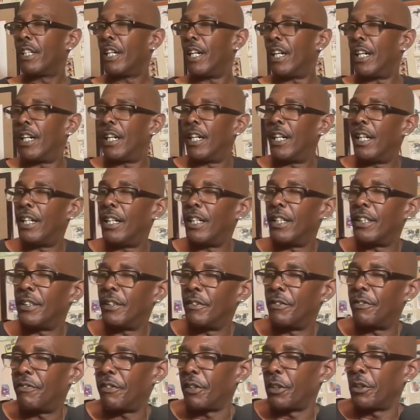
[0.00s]

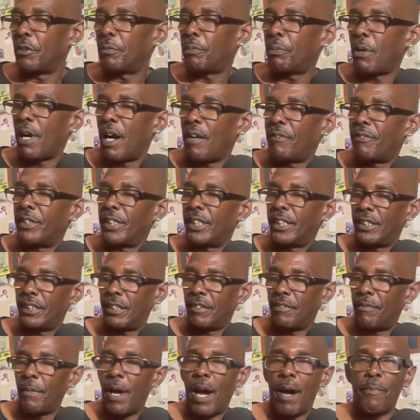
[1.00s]
the first prophetess
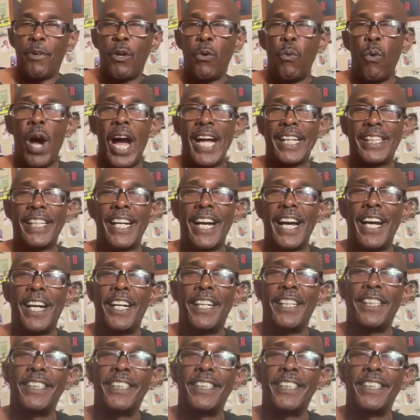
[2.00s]
of Mama Wata.